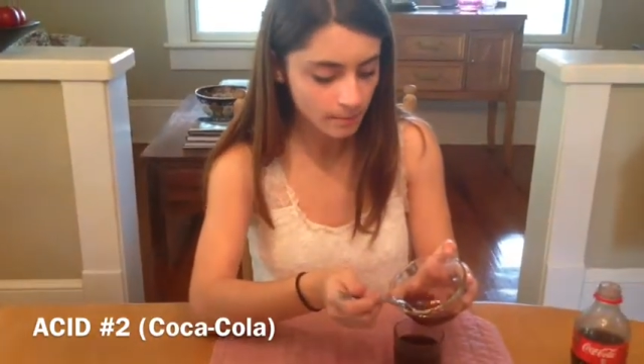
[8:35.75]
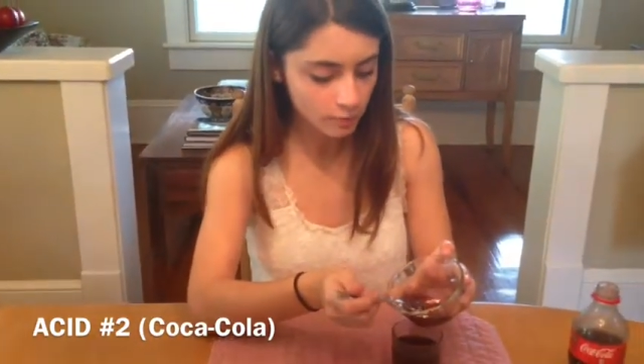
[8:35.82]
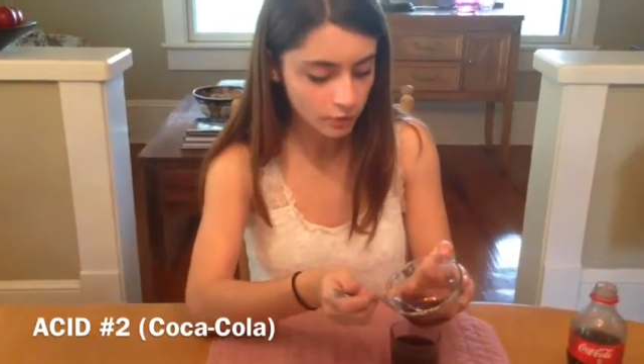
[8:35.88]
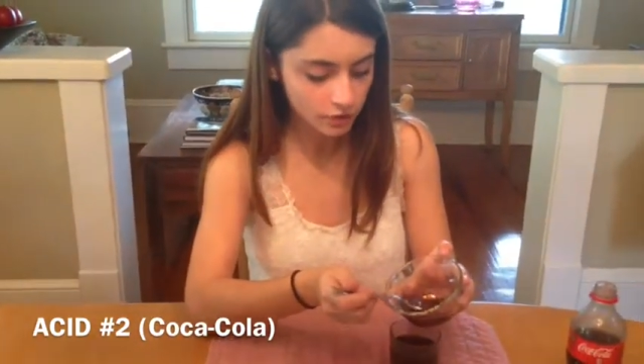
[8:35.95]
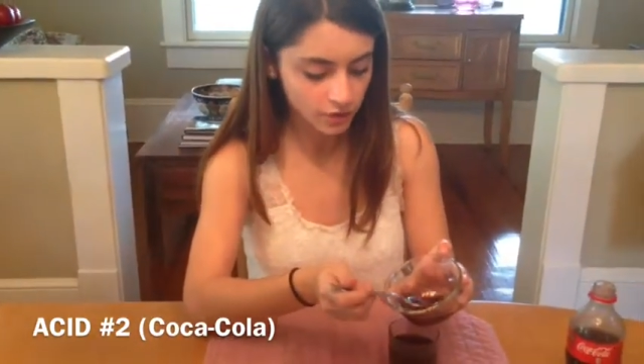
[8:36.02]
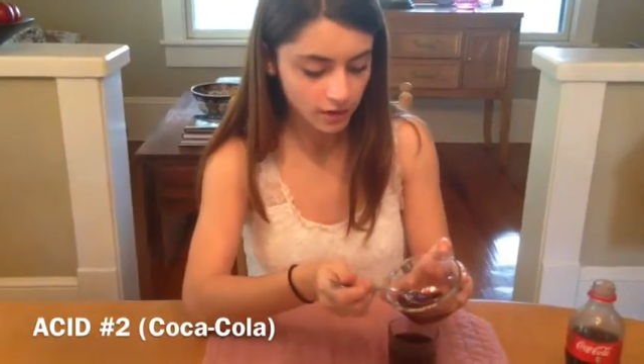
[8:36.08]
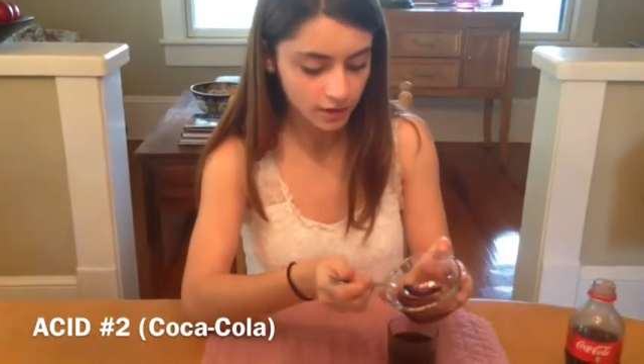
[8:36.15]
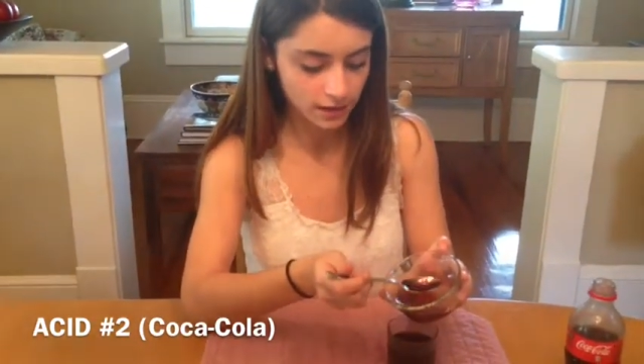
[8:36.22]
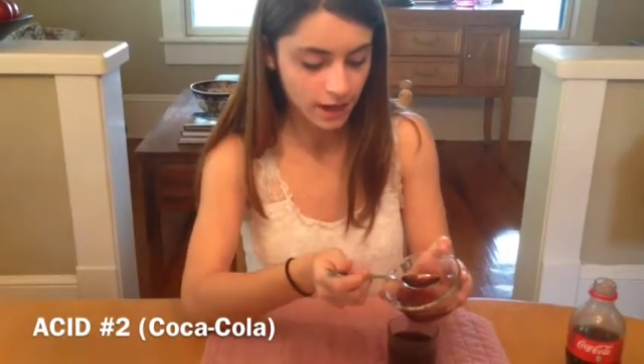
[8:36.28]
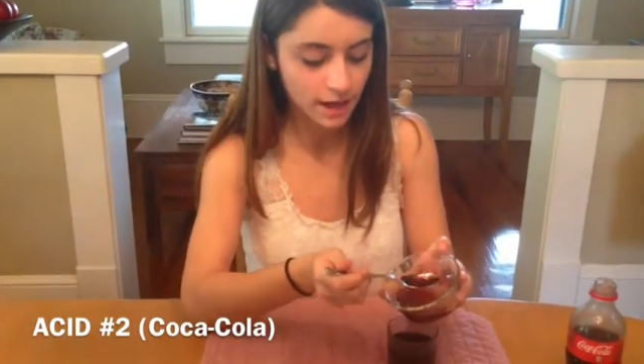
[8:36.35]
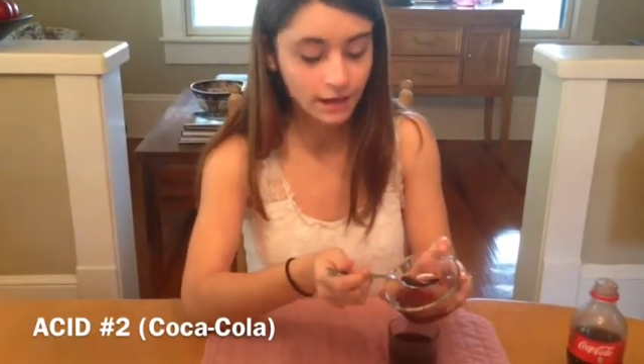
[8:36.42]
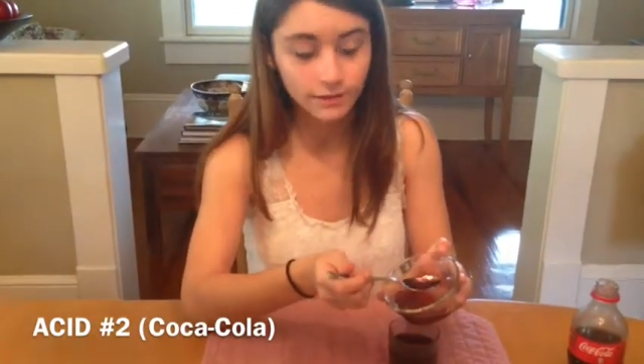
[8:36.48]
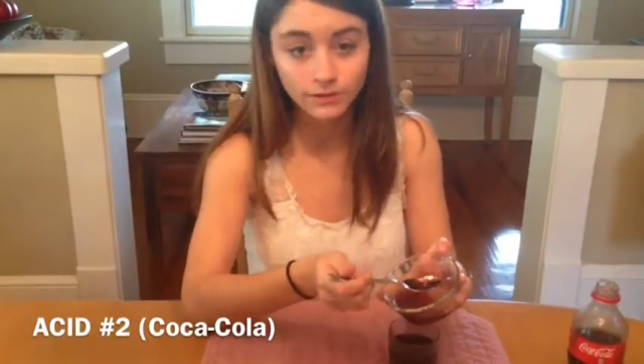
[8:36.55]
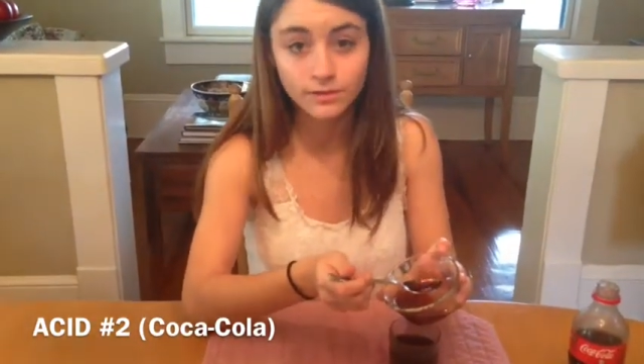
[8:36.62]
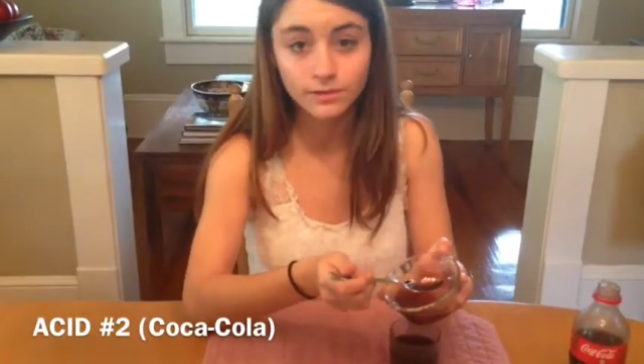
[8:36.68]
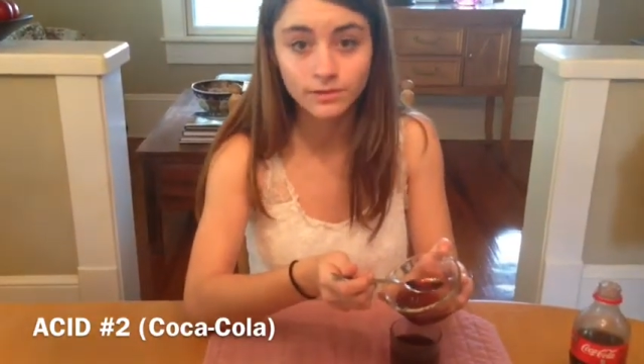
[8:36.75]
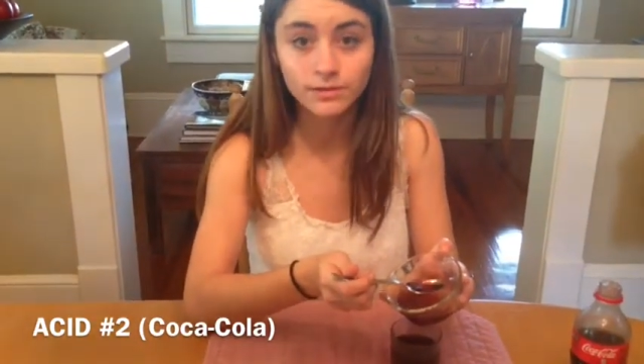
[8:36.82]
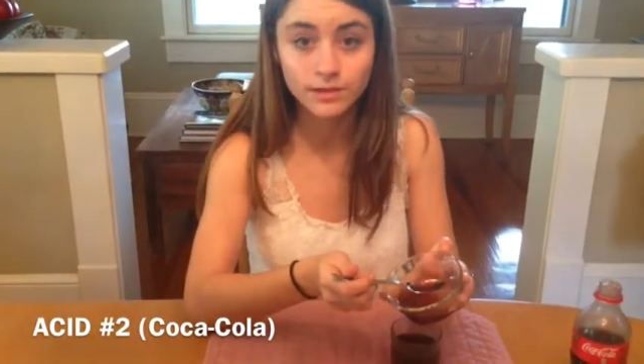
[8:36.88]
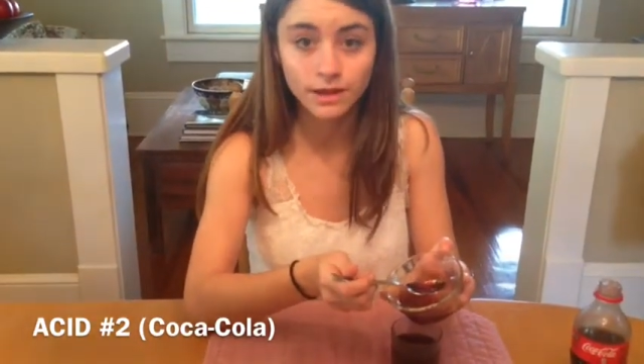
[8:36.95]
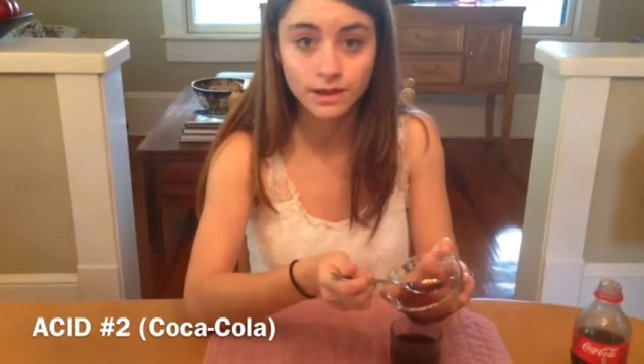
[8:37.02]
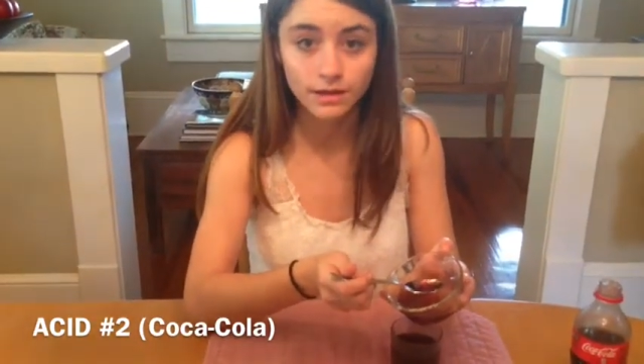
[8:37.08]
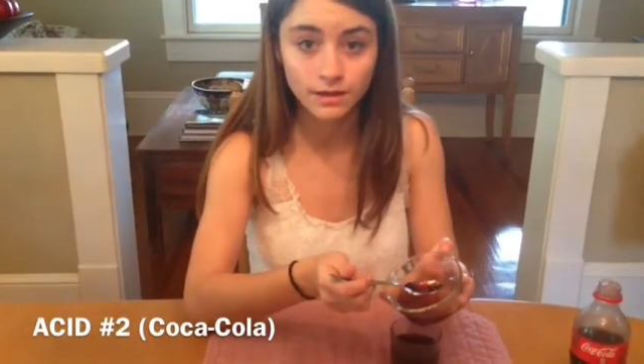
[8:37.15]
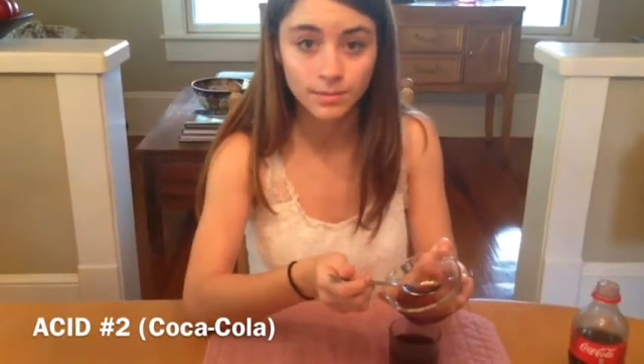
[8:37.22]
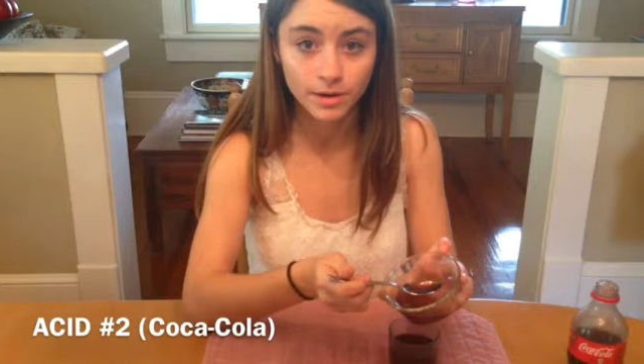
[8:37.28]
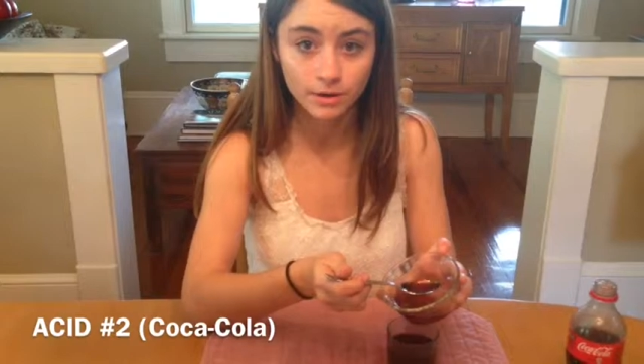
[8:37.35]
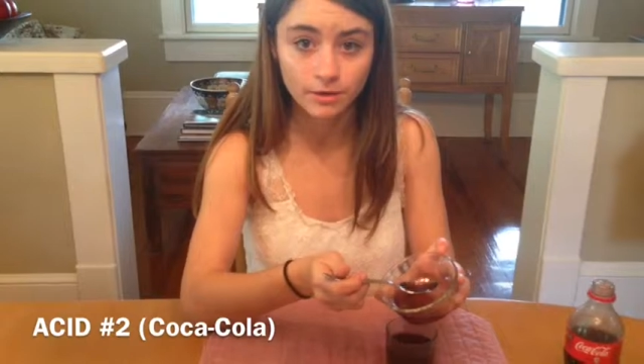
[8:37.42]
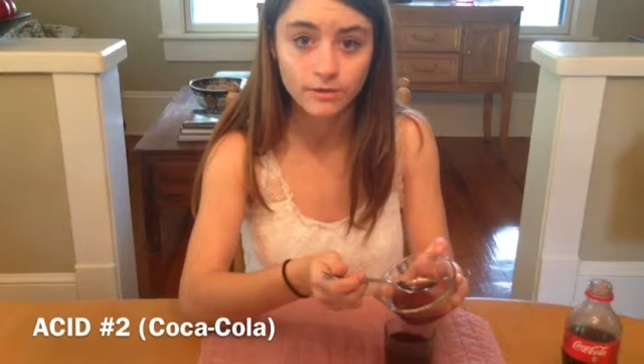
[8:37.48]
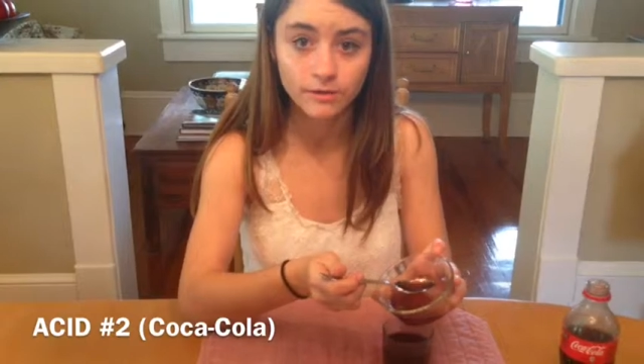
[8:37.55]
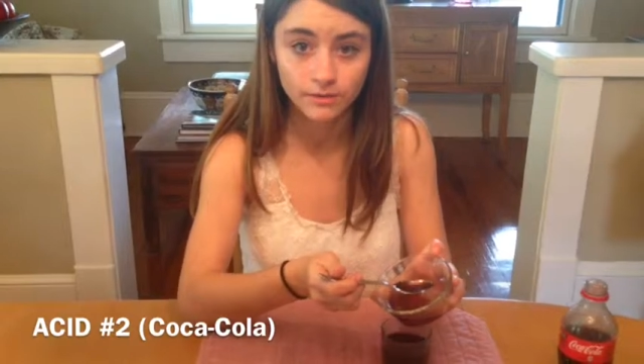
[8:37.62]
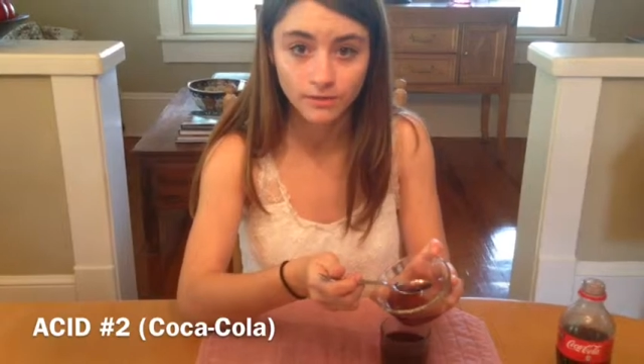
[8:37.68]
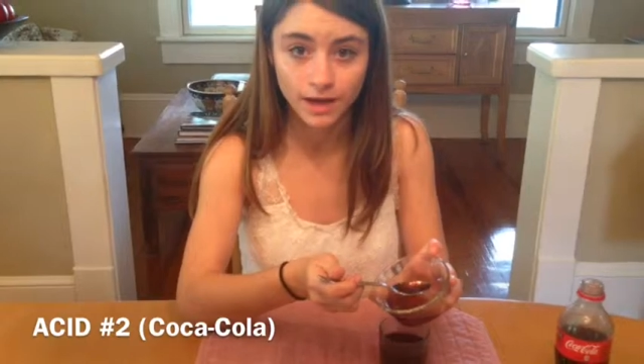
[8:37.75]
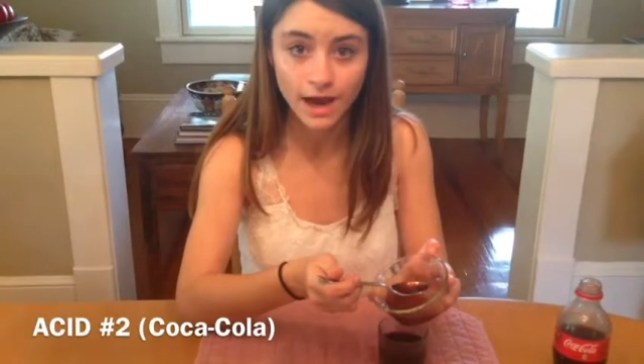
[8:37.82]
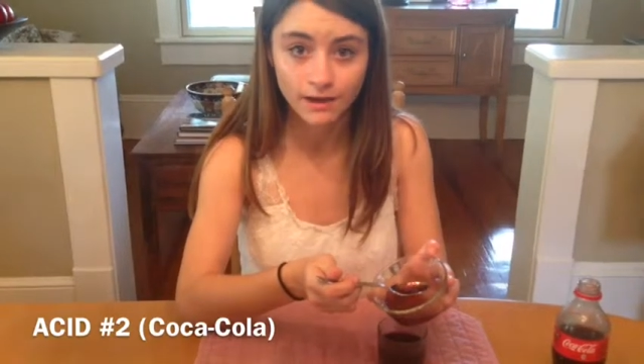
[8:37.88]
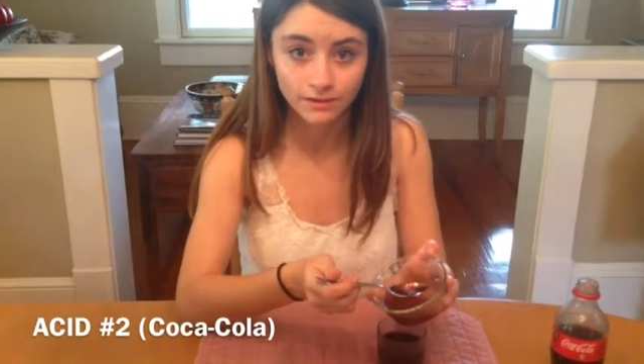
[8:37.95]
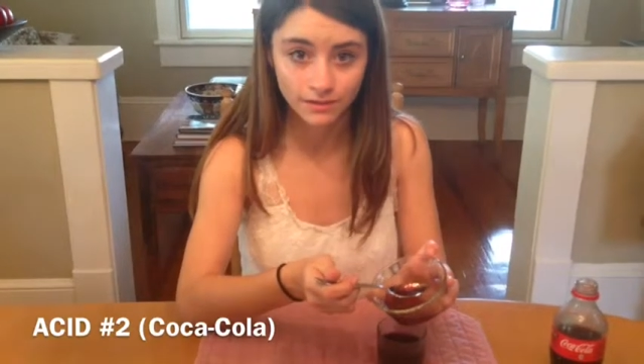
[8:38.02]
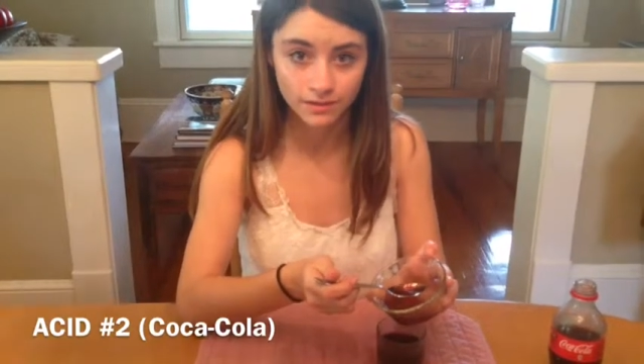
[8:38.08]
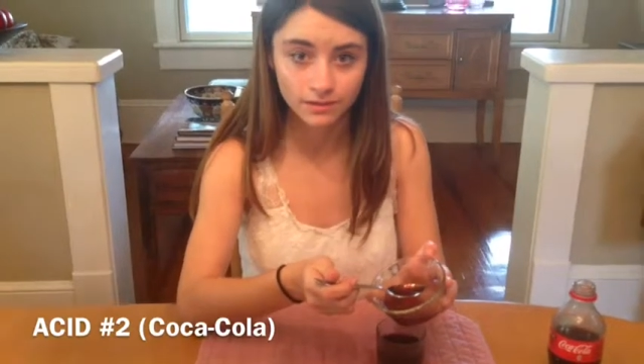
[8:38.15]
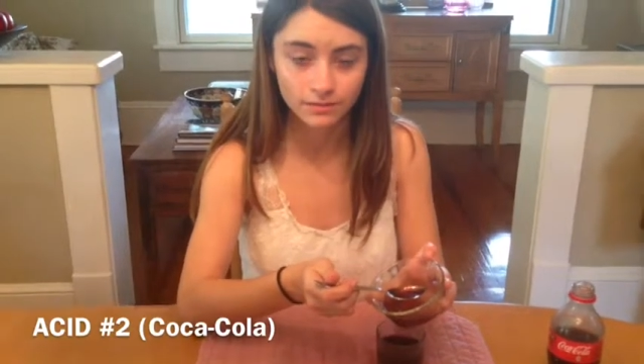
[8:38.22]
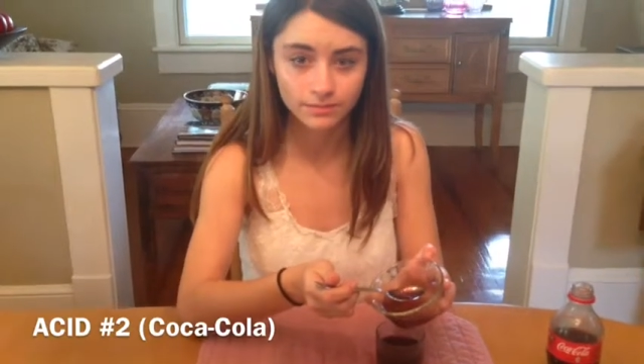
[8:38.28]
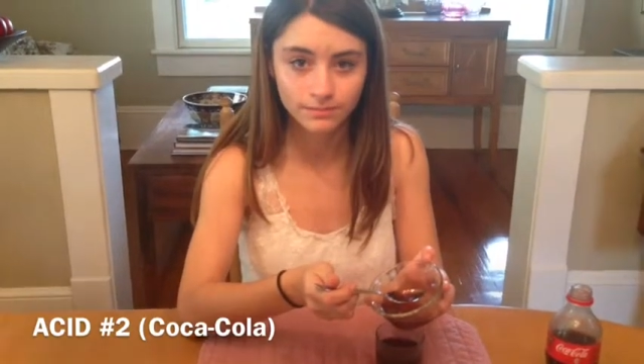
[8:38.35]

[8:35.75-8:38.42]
which indicates the appearance of an acid.